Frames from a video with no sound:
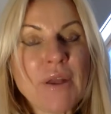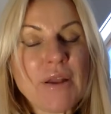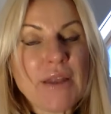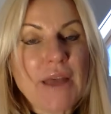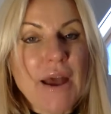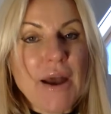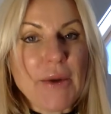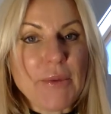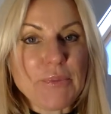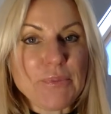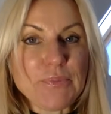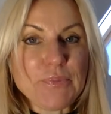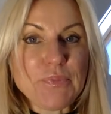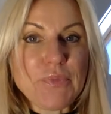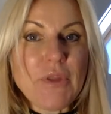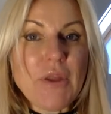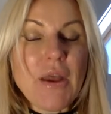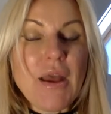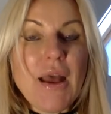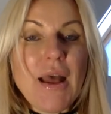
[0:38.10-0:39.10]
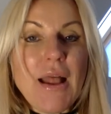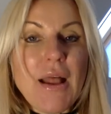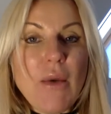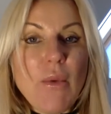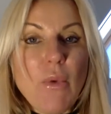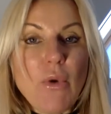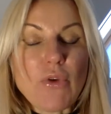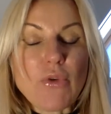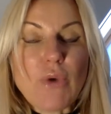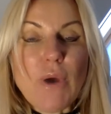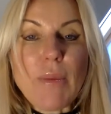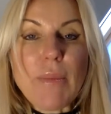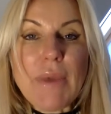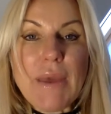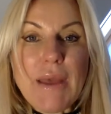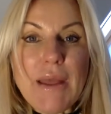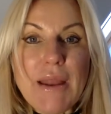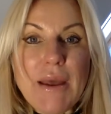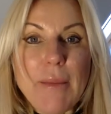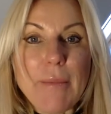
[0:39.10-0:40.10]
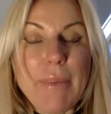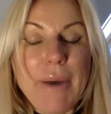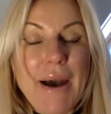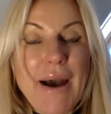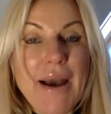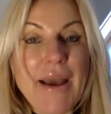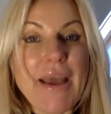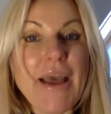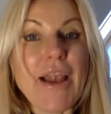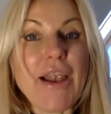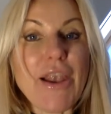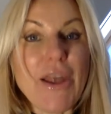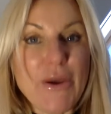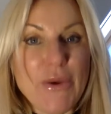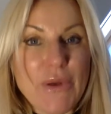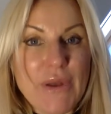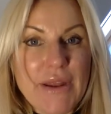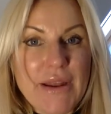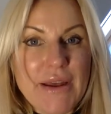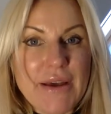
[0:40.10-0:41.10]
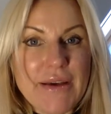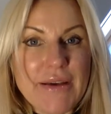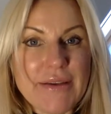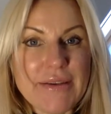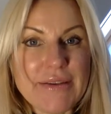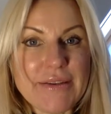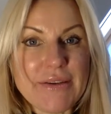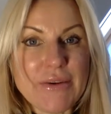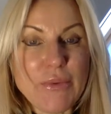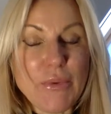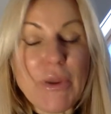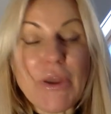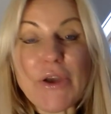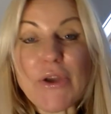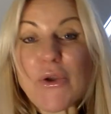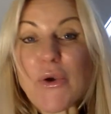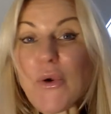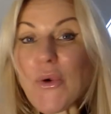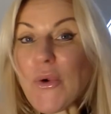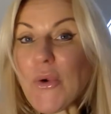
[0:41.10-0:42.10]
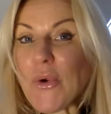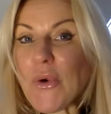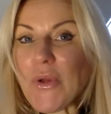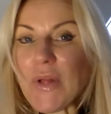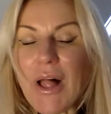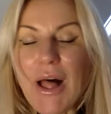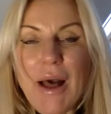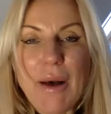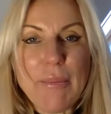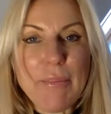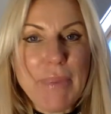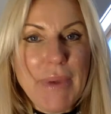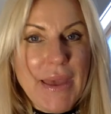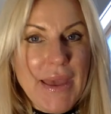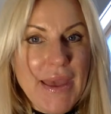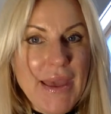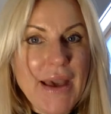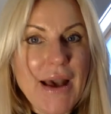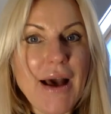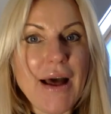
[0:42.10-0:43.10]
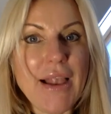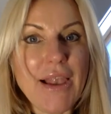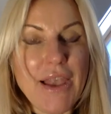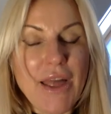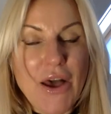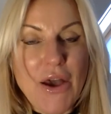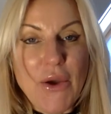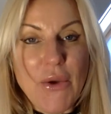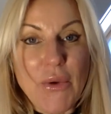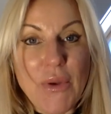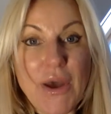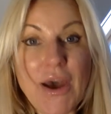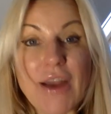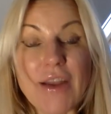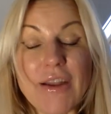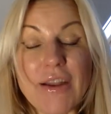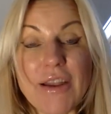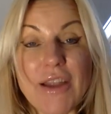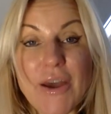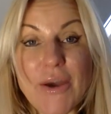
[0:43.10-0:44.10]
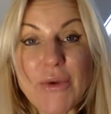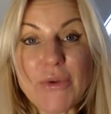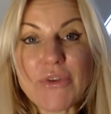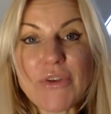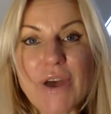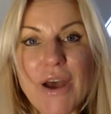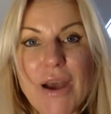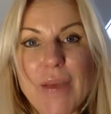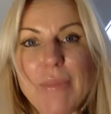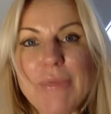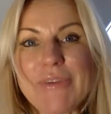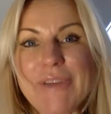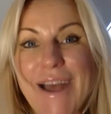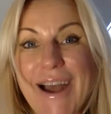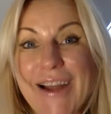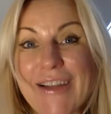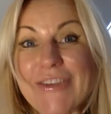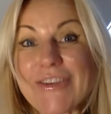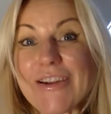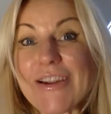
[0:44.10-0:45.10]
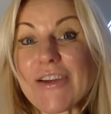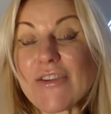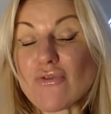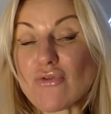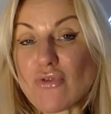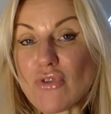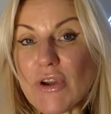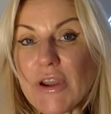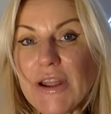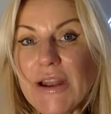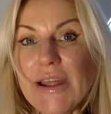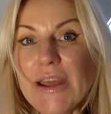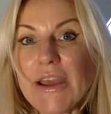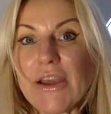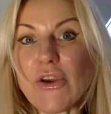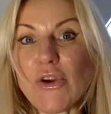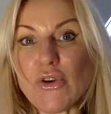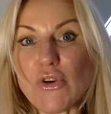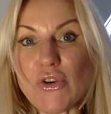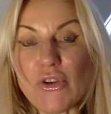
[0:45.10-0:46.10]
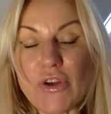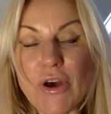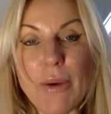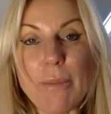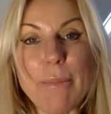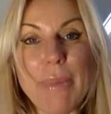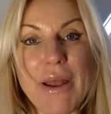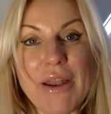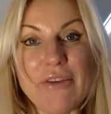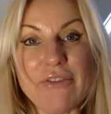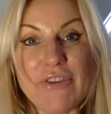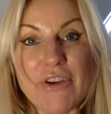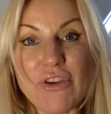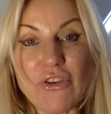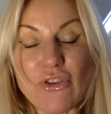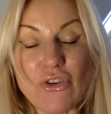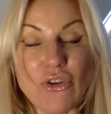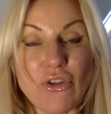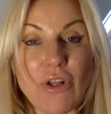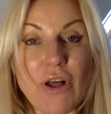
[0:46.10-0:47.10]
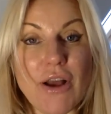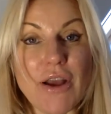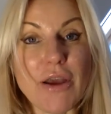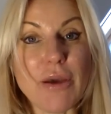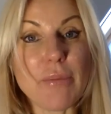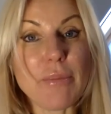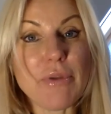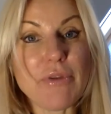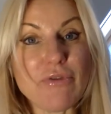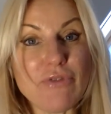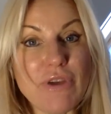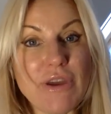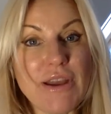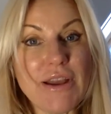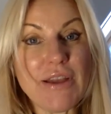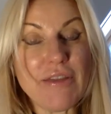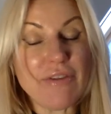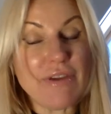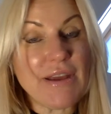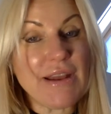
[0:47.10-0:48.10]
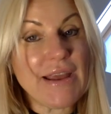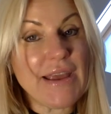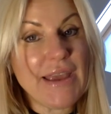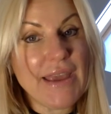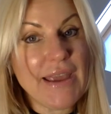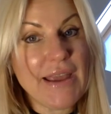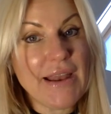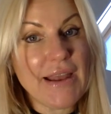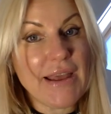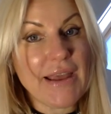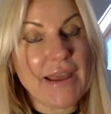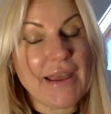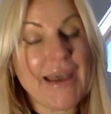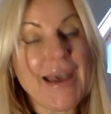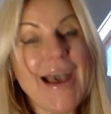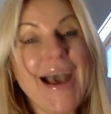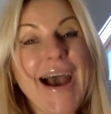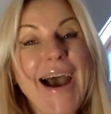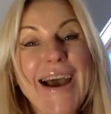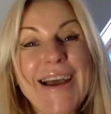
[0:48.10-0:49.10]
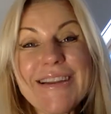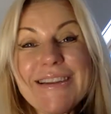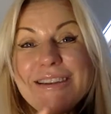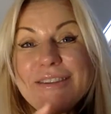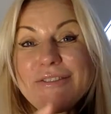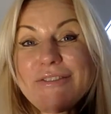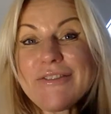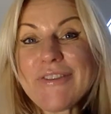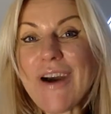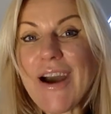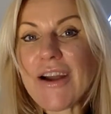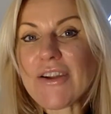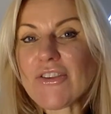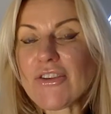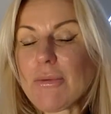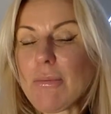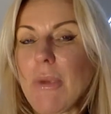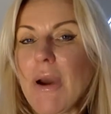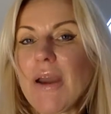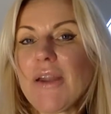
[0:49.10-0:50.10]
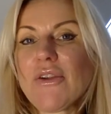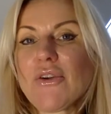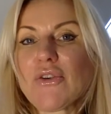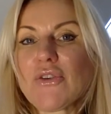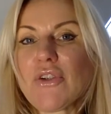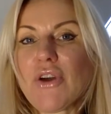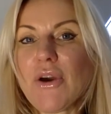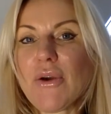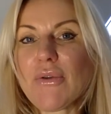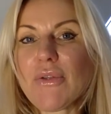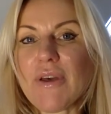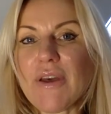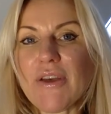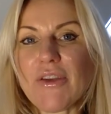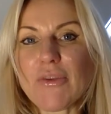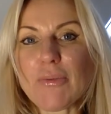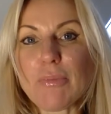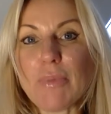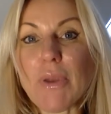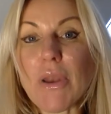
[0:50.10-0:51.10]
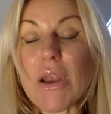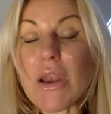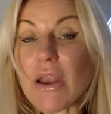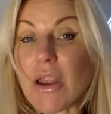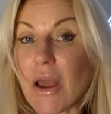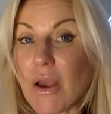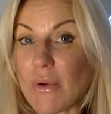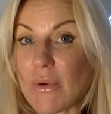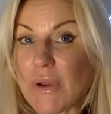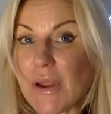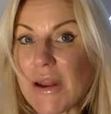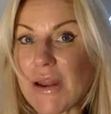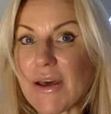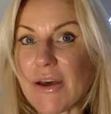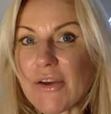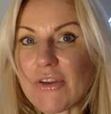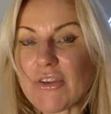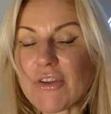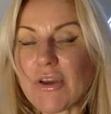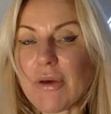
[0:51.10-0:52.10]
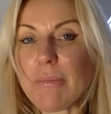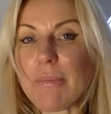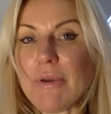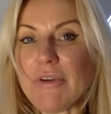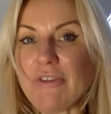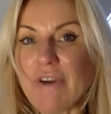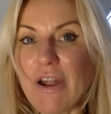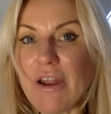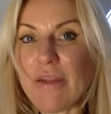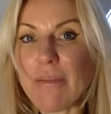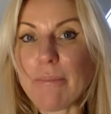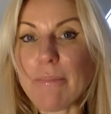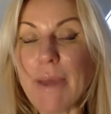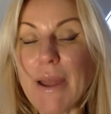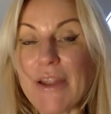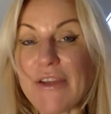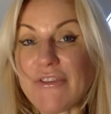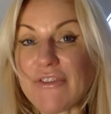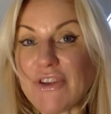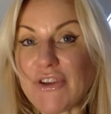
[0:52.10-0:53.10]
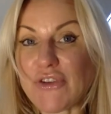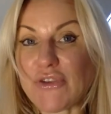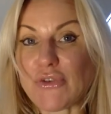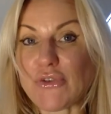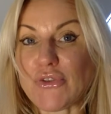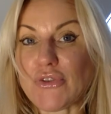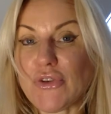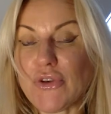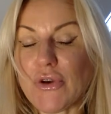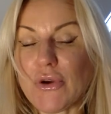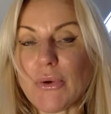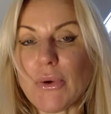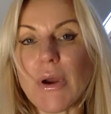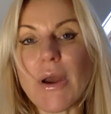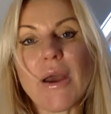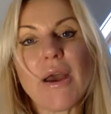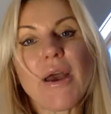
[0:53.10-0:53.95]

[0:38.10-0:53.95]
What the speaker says: Now, what do I mean by loneliness? We can all be alone, and alone time is actually really good and beneficial and can be really, really healing. And in fact, you might not know this, but loneliness can be beneficial too,